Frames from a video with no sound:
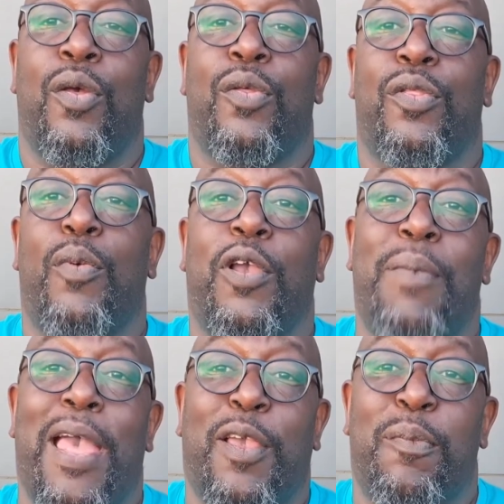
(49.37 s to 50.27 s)
So welcome
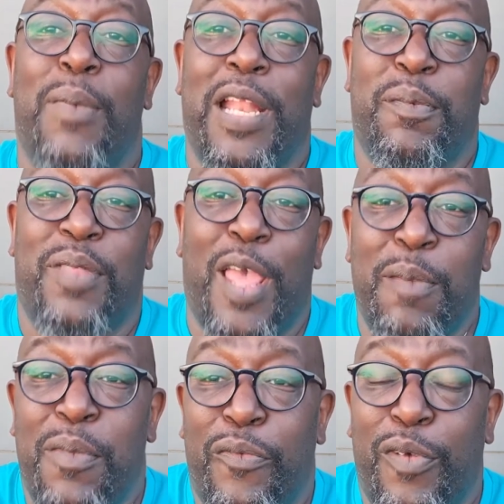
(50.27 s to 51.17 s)
back. My name's
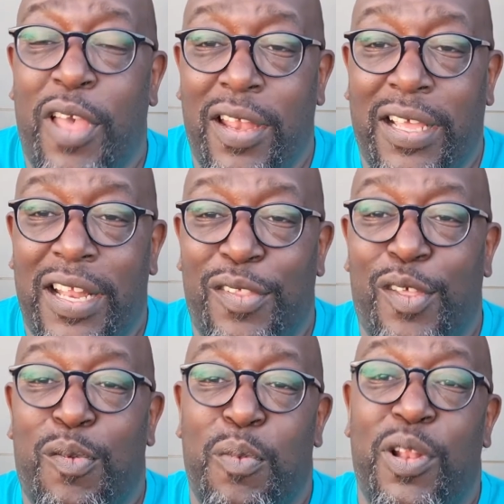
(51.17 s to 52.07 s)
M. I'm from Karnak
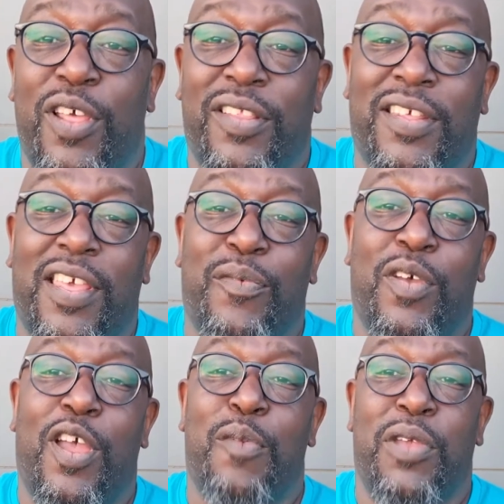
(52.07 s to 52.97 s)
Holistics, where we learn
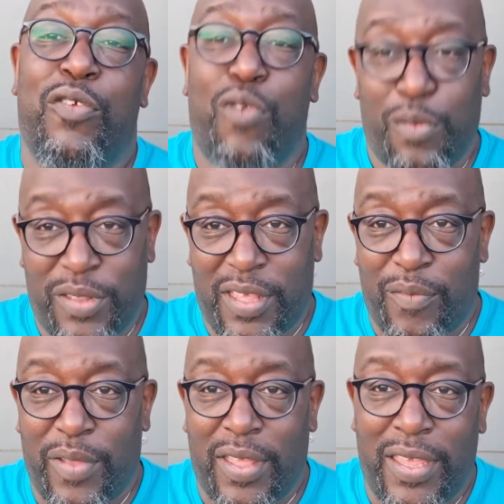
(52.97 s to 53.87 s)
together and we grow
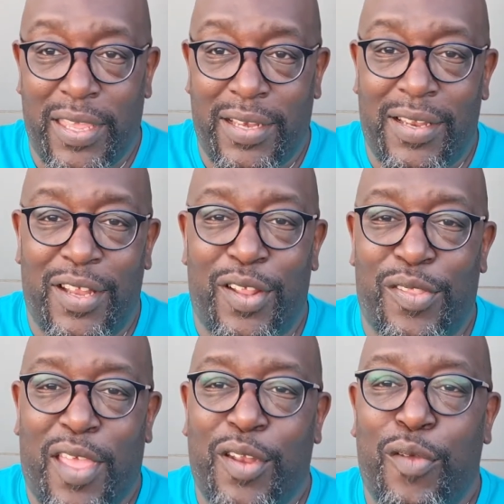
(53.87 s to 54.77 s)
together in the
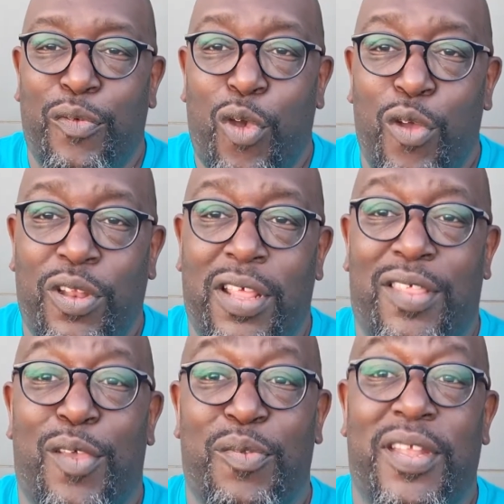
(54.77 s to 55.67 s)
sight of God.
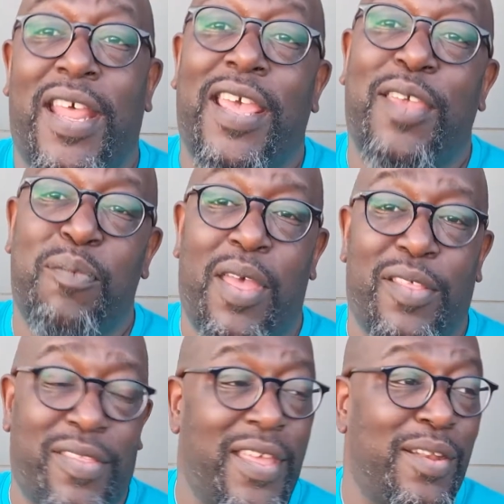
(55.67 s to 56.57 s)
So today,
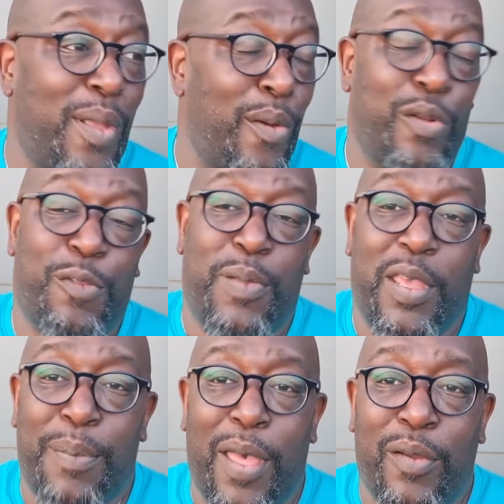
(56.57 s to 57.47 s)
as I said, I'm going to speak
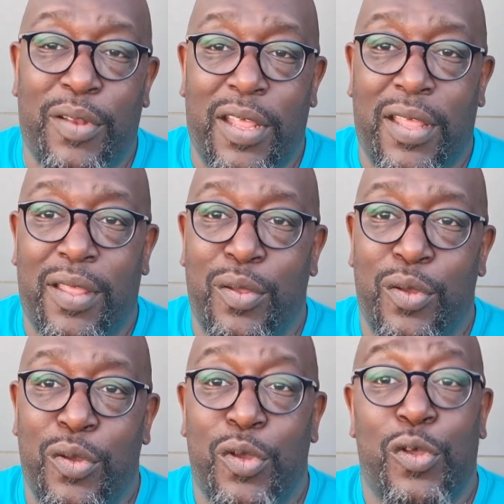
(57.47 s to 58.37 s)
about
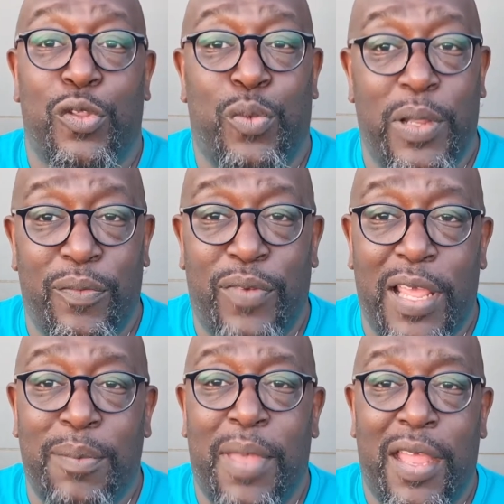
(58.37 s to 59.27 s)
the Twin
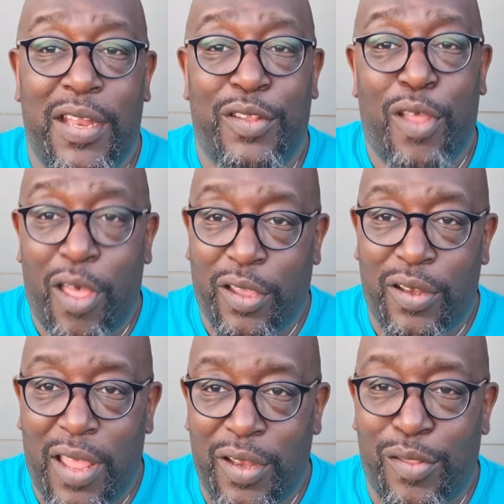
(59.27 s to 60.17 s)
Flame and the Dark
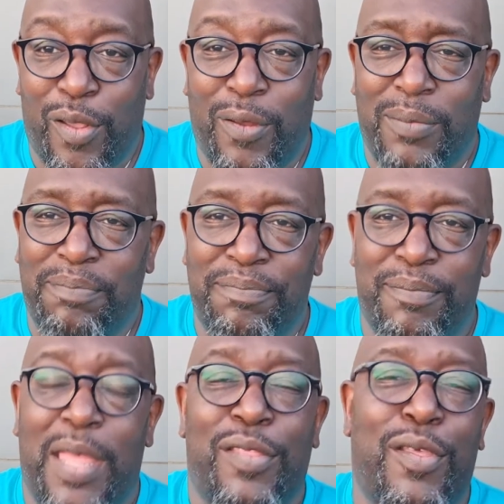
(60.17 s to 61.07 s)
Night of the Soul.
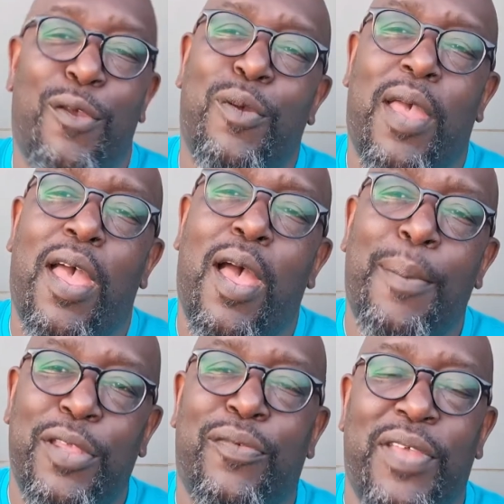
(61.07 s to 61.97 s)
So I
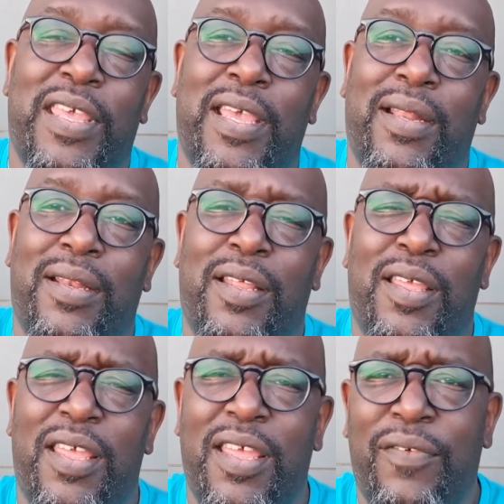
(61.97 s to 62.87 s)
bet you're thinking,
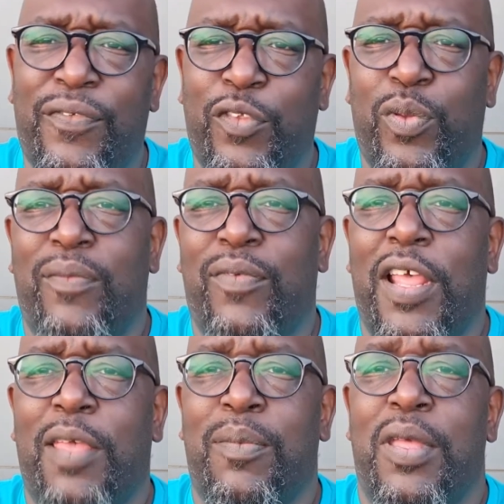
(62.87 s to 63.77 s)
if the Twin
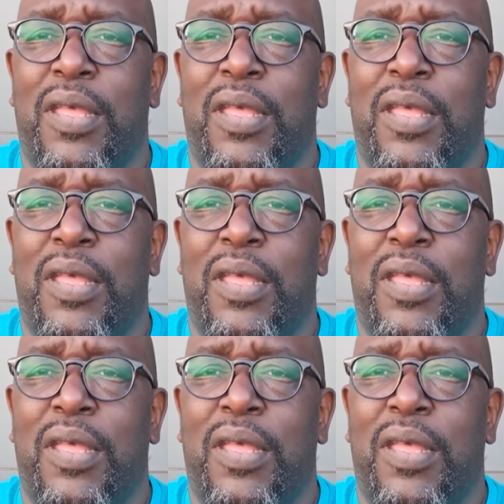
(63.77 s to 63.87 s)
Flame